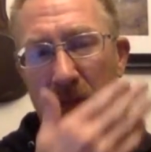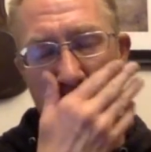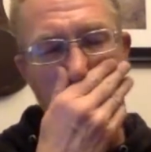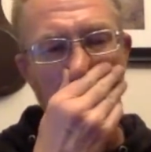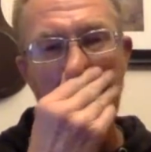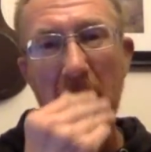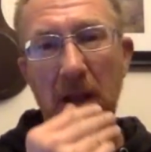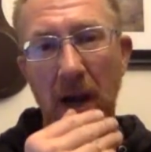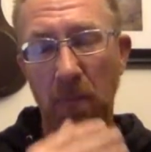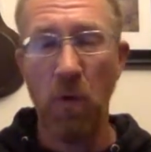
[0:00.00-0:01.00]
So
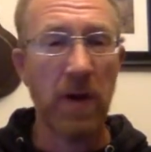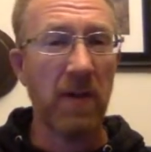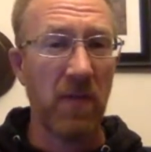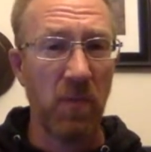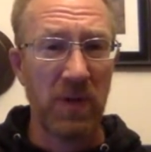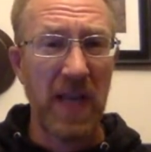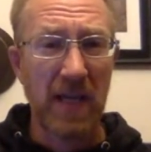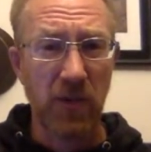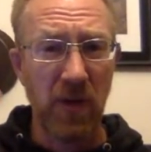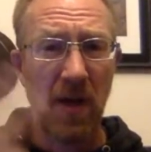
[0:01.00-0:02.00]
one of them was
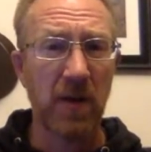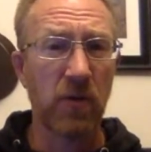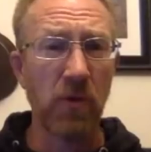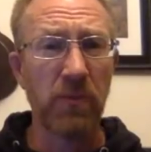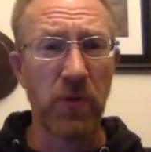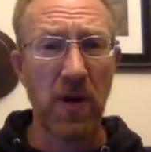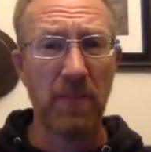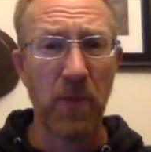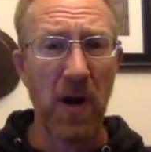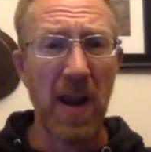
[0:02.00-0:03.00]
actually on a group trip
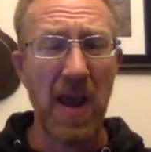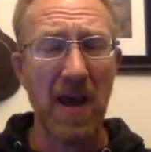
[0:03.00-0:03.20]
where